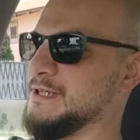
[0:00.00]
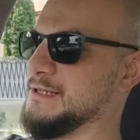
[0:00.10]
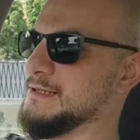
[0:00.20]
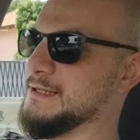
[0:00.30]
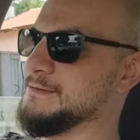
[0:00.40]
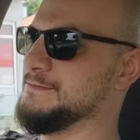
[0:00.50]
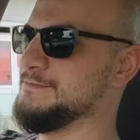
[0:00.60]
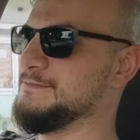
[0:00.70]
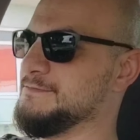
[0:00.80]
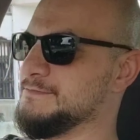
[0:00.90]
delta
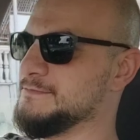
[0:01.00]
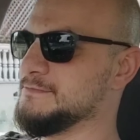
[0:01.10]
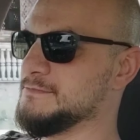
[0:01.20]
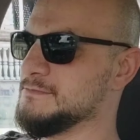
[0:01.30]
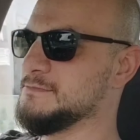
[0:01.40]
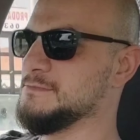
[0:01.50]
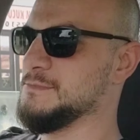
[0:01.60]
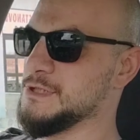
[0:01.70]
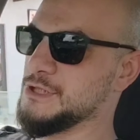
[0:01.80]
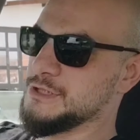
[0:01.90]

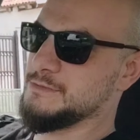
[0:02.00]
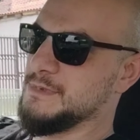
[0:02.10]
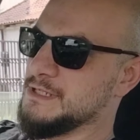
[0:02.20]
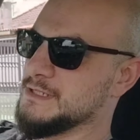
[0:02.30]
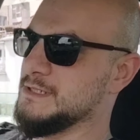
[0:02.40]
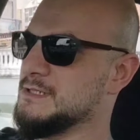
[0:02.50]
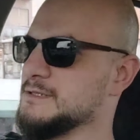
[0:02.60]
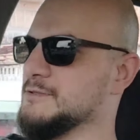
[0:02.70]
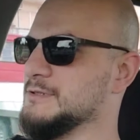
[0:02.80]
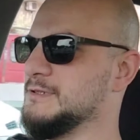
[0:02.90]
which means
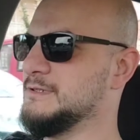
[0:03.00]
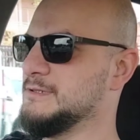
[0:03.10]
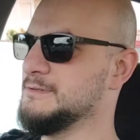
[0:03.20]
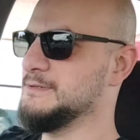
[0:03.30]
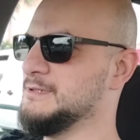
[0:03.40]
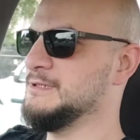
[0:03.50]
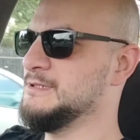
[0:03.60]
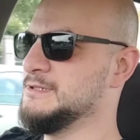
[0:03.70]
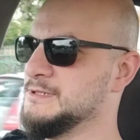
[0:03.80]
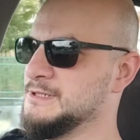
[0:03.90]
it's not
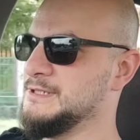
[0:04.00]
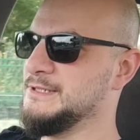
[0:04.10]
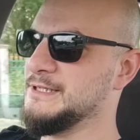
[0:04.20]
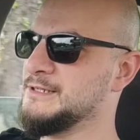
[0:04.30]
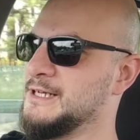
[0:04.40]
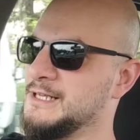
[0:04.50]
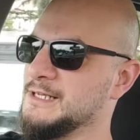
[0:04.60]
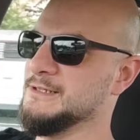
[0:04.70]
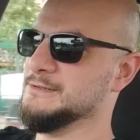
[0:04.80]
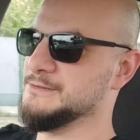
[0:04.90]

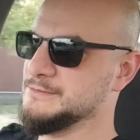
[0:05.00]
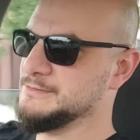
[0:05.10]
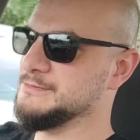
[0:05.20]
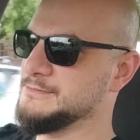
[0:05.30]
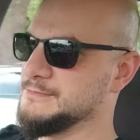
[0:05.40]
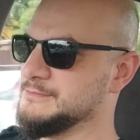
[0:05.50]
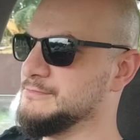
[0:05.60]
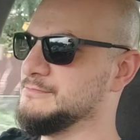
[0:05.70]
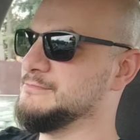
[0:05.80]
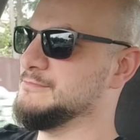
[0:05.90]
integrale
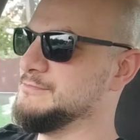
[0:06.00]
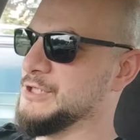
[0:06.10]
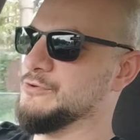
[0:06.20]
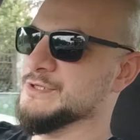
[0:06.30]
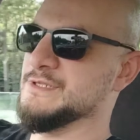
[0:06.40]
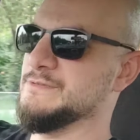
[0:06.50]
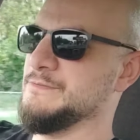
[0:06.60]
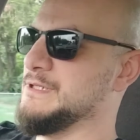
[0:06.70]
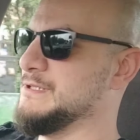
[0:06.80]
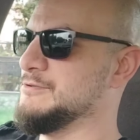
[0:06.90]
because
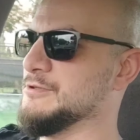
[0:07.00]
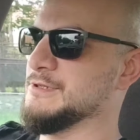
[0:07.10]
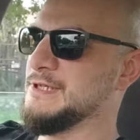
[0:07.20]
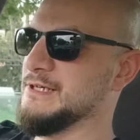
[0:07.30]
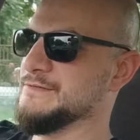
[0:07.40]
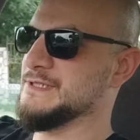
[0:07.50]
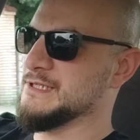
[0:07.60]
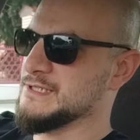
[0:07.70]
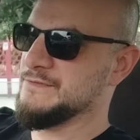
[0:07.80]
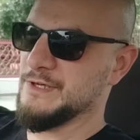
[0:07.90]
we don't have
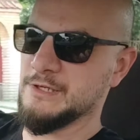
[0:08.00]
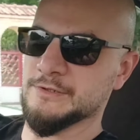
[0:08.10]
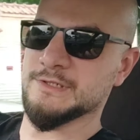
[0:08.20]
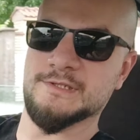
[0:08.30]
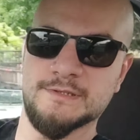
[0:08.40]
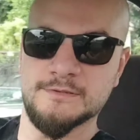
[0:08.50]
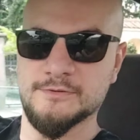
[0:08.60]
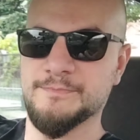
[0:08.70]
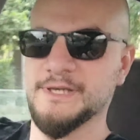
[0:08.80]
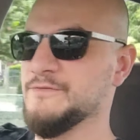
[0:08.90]
six figures
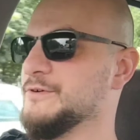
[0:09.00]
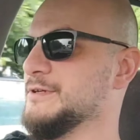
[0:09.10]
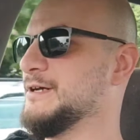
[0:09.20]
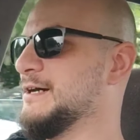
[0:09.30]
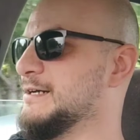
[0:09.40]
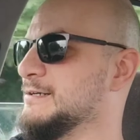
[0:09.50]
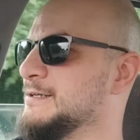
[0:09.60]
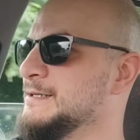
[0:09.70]
to pay for the car.